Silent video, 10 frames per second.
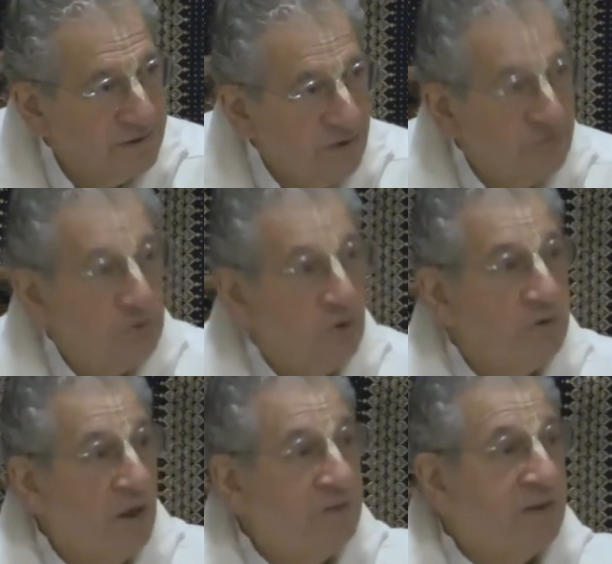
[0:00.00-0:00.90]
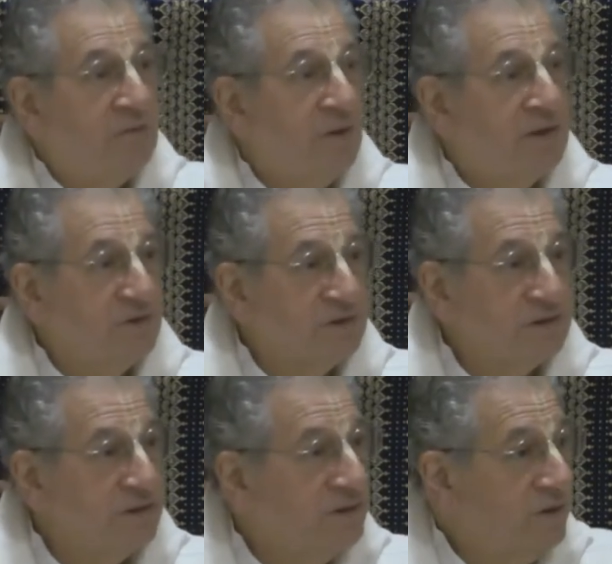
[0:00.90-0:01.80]
Now, if you know nothing about
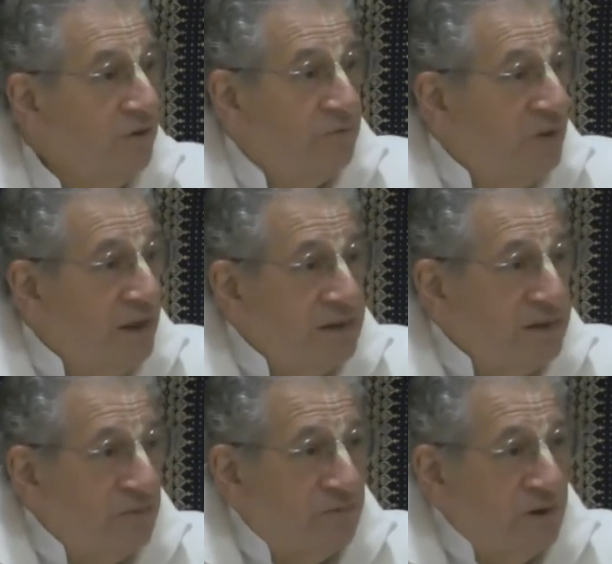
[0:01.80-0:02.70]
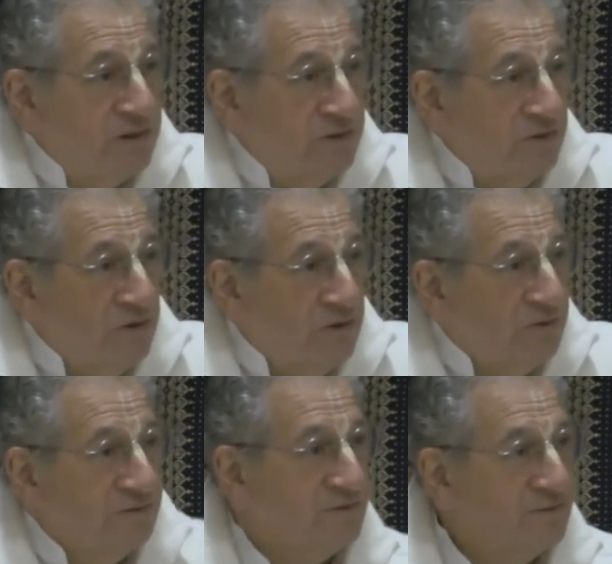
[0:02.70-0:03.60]
Krishna, you don't feel any separation at all.